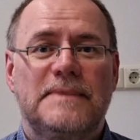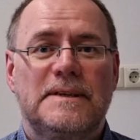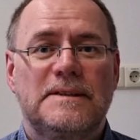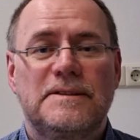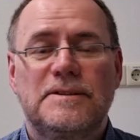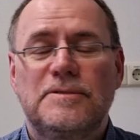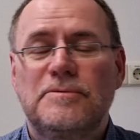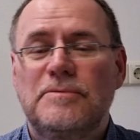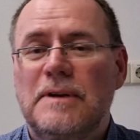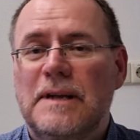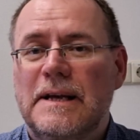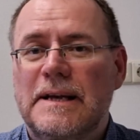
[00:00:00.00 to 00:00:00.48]

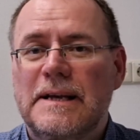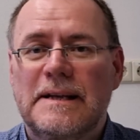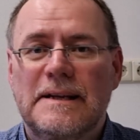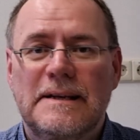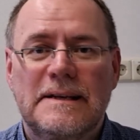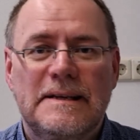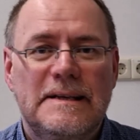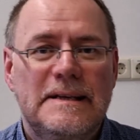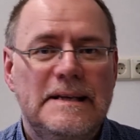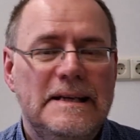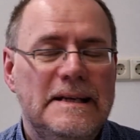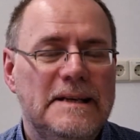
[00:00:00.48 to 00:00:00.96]
Do like
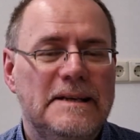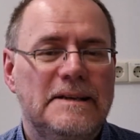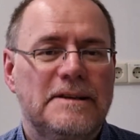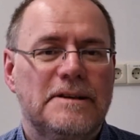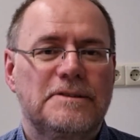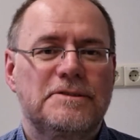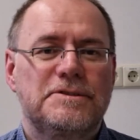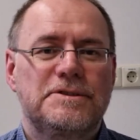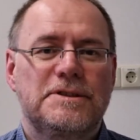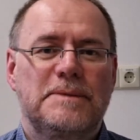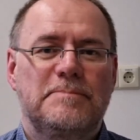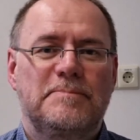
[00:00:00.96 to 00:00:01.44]
an
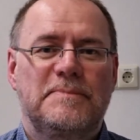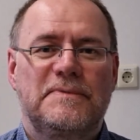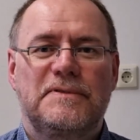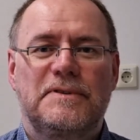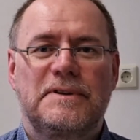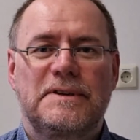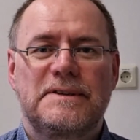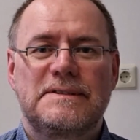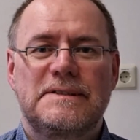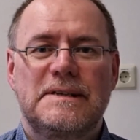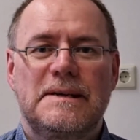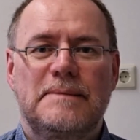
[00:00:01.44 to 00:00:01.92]
internship, for
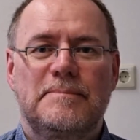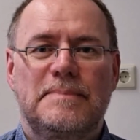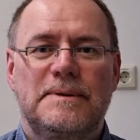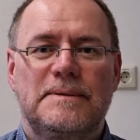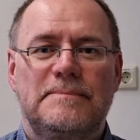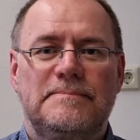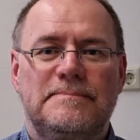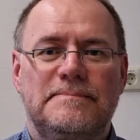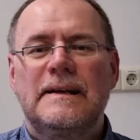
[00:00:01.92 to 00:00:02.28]
example.